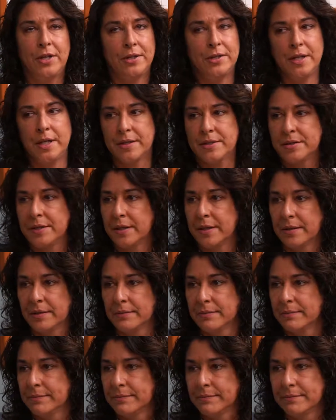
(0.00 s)
Fantastic.
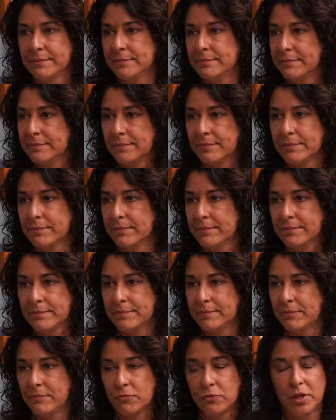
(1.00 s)

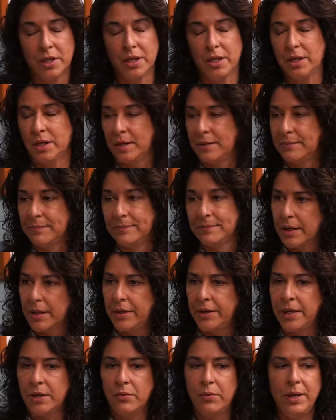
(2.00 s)
Really good.
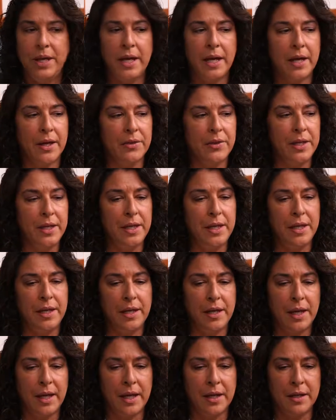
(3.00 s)
I think we had
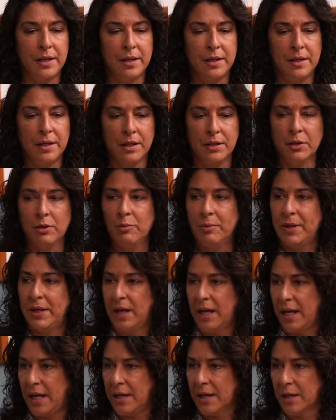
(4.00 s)
a little bit
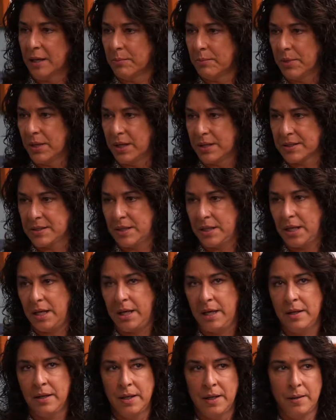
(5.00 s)
of added
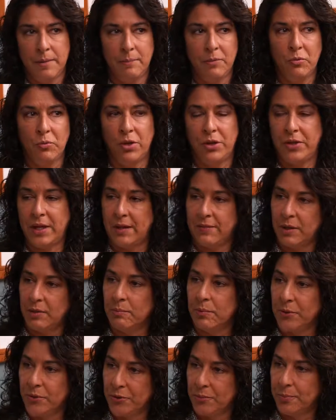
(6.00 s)
complexity with
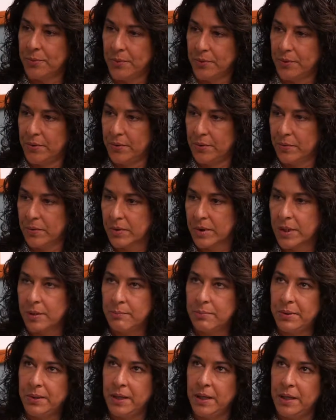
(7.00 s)
having multiple
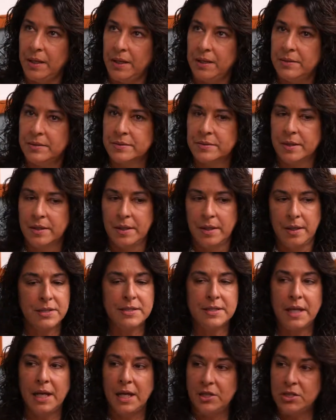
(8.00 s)
companies.
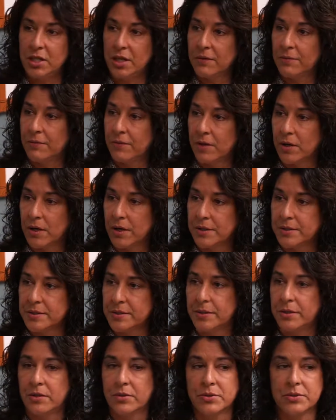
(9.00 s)
Staging for
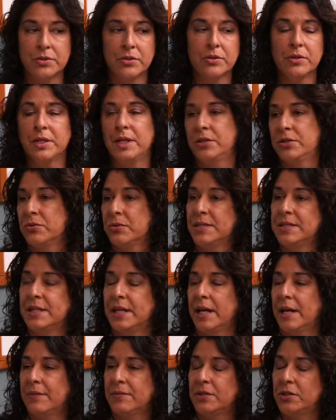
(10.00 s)
us, there are certain entries that
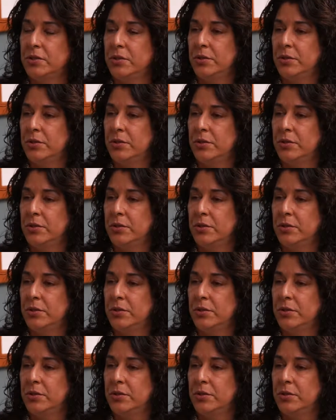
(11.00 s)
have